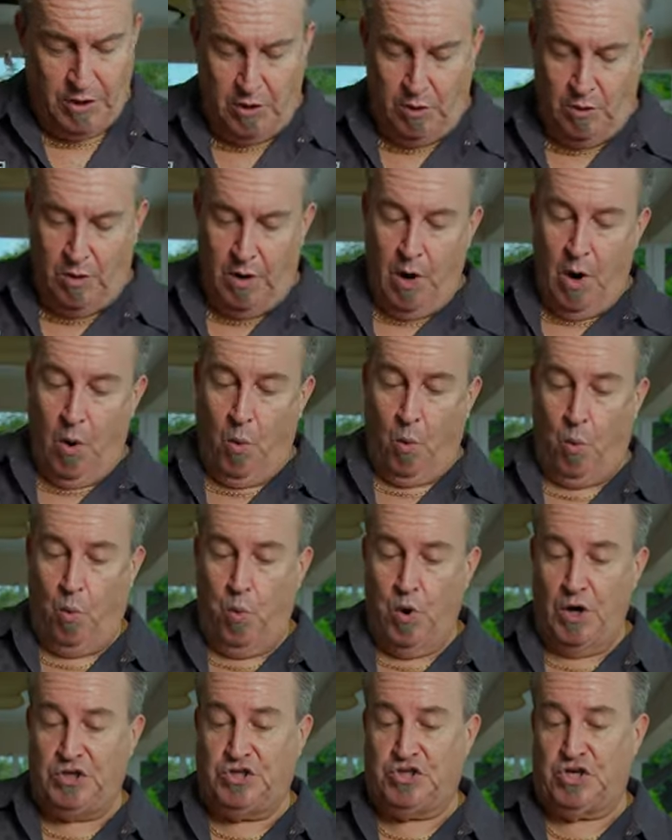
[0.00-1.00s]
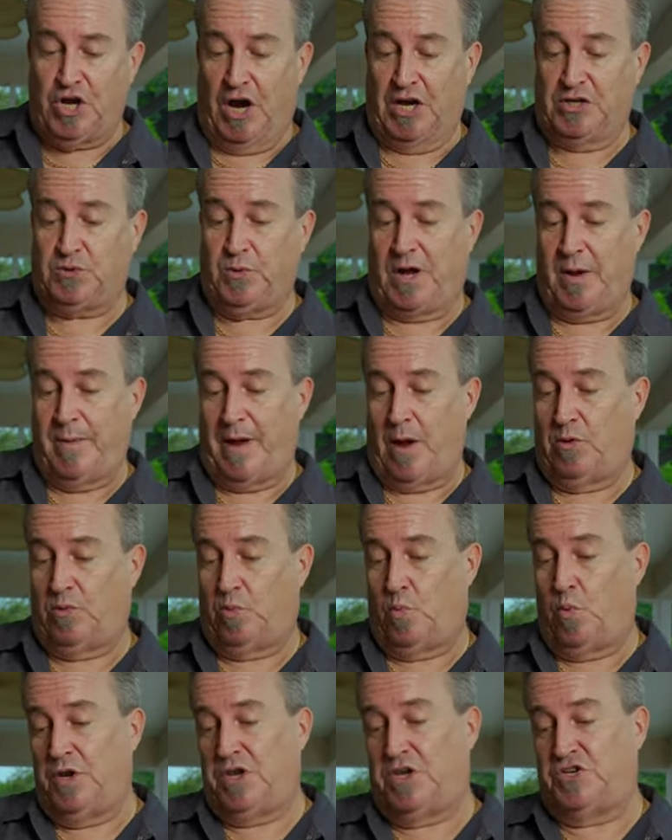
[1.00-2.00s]
new wood chunks. We come out
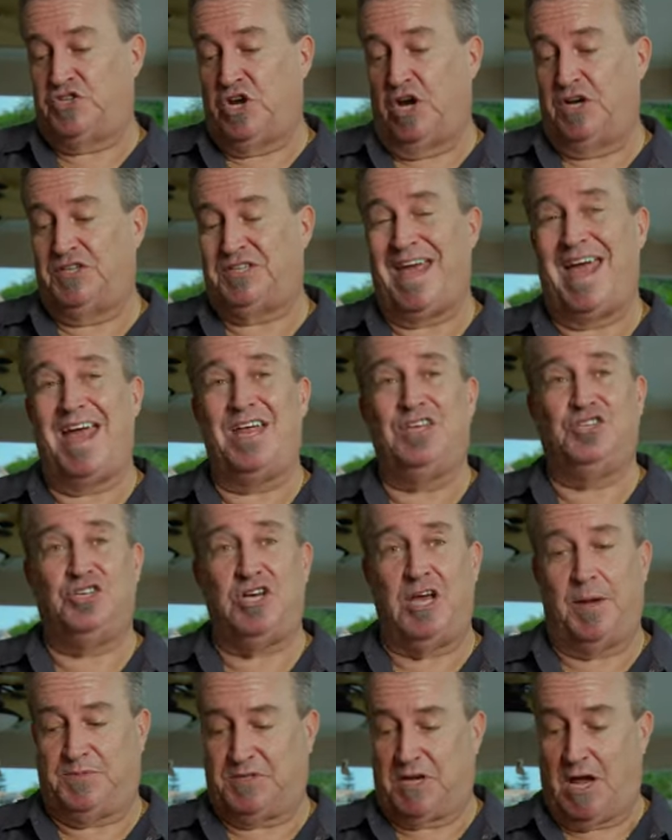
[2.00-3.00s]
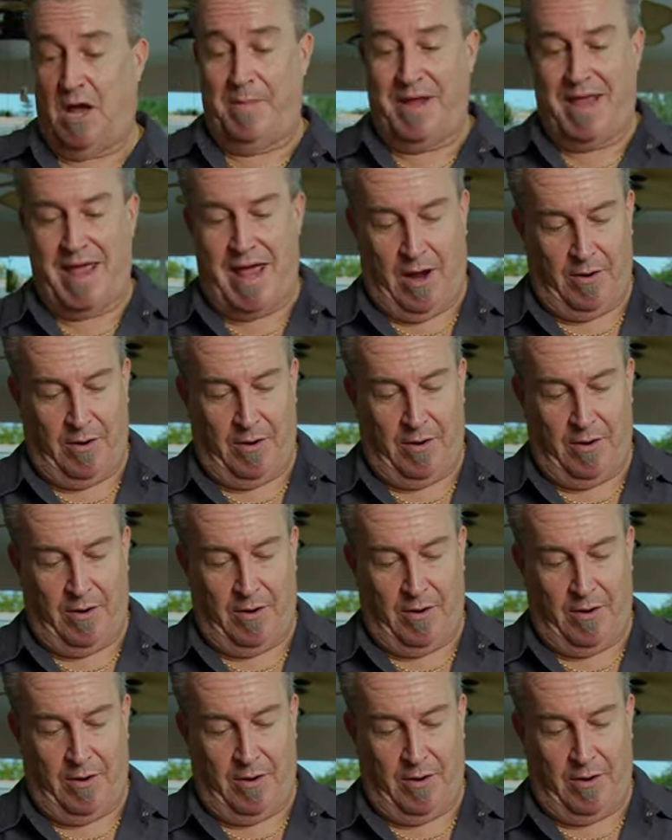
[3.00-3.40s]
with wood chunks and chips coming